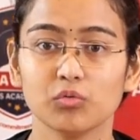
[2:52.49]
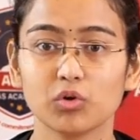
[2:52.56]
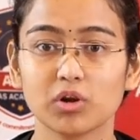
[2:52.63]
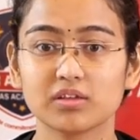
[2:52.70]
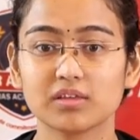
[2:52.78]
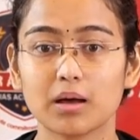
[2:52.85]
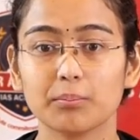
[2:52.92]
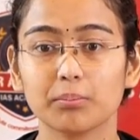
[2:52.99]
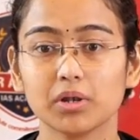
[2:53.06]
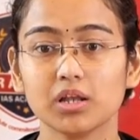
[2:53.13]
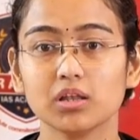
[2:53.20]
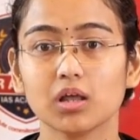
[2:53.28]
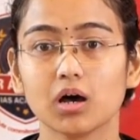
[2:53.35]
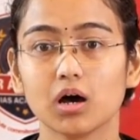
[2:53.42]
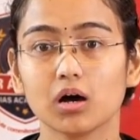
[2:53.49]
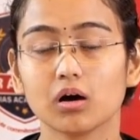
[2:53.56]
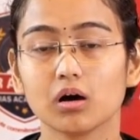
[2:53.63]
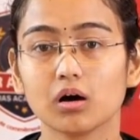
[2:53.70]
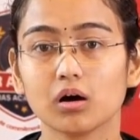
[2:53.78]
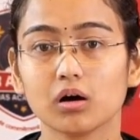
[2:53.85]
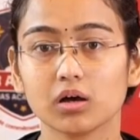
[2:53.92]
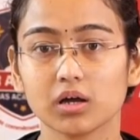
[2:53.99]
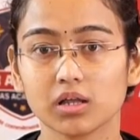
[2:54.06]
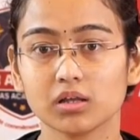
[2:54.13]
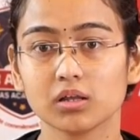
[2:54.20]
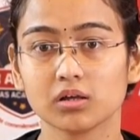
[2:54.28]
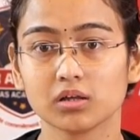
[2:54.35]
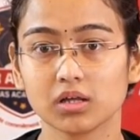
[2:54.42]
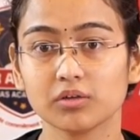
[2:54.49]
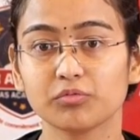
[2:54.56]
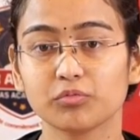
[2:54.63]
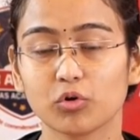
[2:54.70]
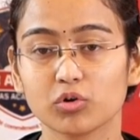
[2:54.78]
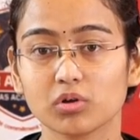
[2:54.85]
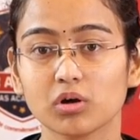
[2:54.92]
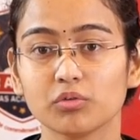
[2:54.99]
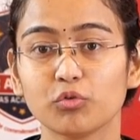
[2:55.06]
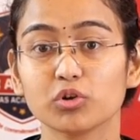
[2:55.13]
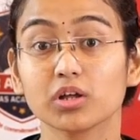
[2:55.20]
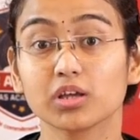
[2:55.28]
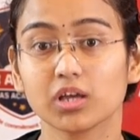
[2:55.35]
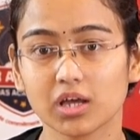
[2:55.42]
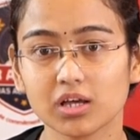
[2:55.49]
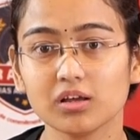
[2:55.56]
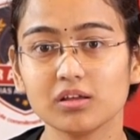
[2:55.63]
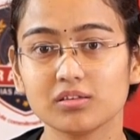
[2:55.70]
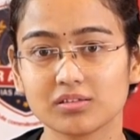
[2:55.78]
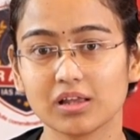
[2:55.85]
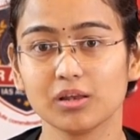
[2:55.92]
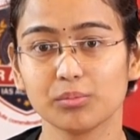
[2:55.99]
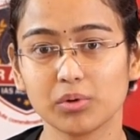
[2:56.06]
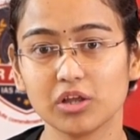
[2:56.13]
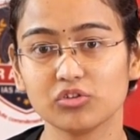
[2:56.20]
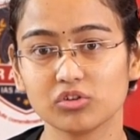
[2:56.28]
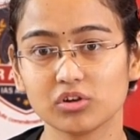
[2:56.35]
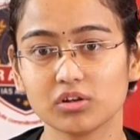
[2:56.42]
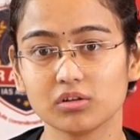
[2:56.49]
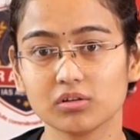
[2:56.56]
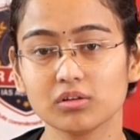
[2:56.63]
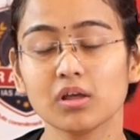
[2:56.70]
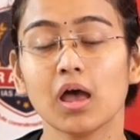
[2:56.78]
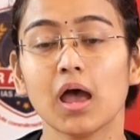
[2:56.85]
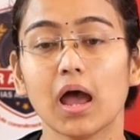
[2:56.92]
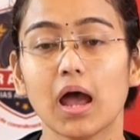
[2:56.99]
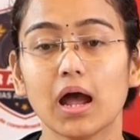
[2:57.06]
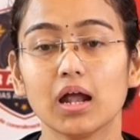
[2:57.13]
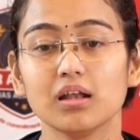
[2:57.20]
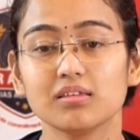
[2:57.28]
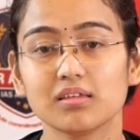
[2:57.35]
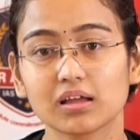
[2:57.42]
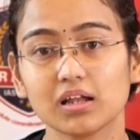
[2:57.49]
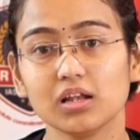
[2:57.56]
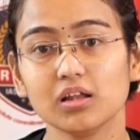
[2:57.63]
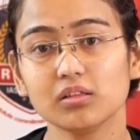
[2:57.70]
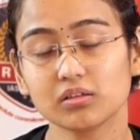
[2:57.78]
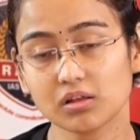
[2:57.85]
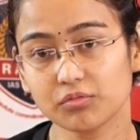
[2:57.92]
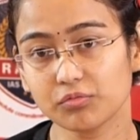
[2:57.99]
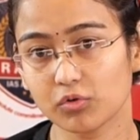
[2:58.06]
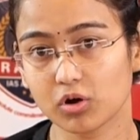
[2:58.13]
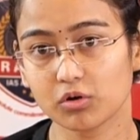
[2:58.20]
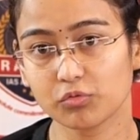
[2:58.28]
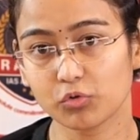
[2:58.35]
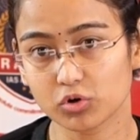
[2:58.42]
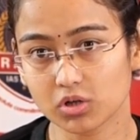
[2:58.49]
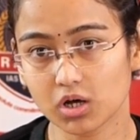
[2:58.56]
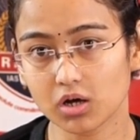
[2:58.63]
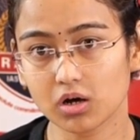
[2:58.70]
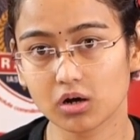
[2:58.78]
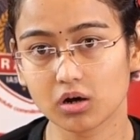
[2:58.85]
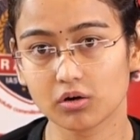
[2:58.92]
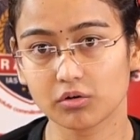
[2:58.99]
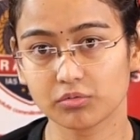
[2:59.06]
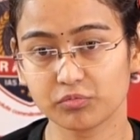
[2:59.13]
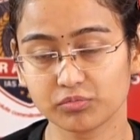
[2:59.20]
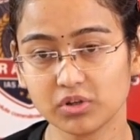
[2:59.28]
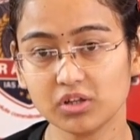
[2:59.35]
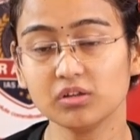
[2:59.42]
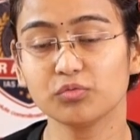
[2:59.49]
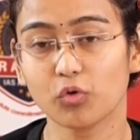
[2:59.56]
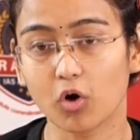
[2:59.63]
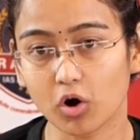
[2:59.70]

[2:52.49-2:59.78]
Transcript: For example, in the for the king celebration. And secondly, sir, these